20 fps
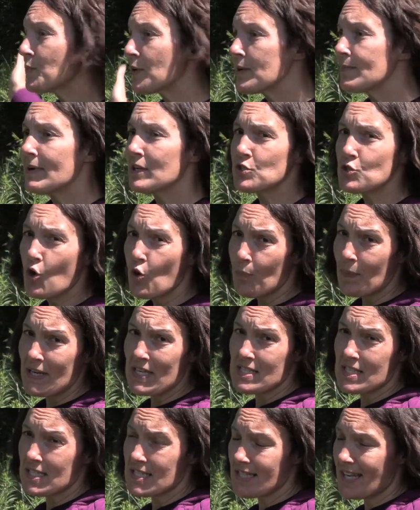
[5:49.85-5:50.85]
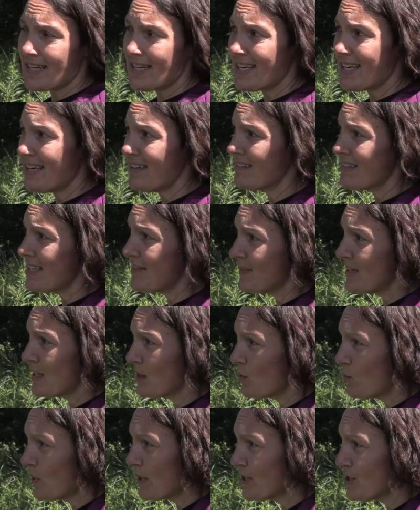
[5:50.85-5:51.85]
pretty much open as a sledding hill even in
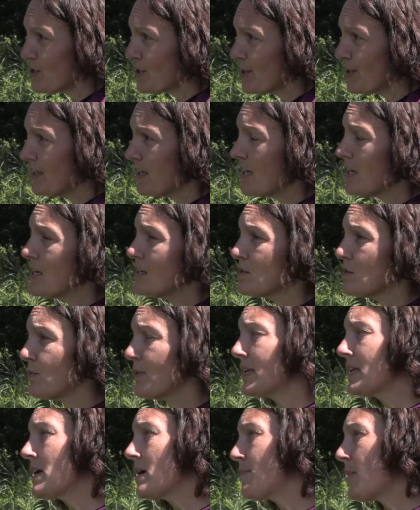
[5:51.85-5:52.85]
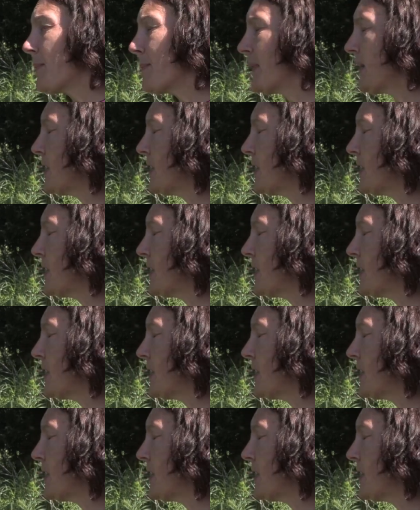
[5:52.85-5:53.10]
the winter. So we'd come up